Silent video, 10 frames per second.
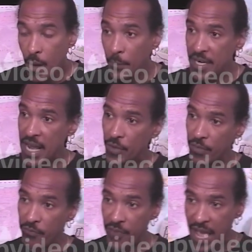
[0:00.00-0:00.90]
But now the
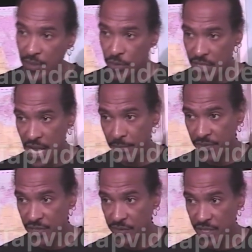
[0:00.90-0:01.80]
final type of
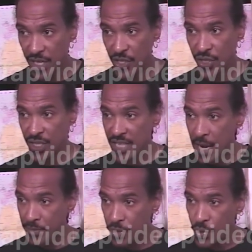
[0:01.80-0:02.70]
civilization, a
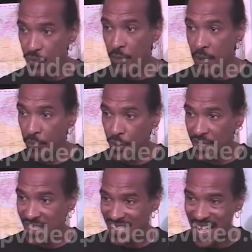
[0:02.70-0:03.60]
type three, remembering the
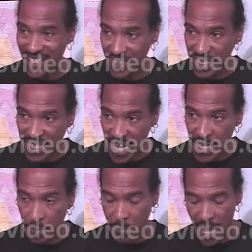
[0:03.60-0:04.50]
satellitic kind
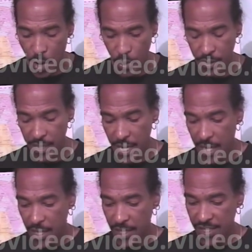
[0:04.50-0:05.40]
of power,
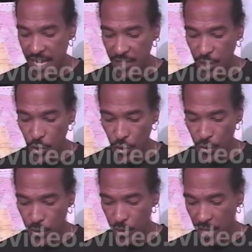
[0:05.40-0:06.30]
is that the
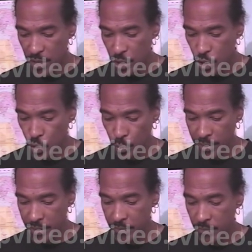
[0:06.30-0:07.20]
earth and the
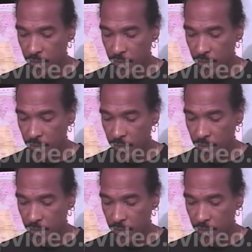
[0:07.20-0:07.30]
human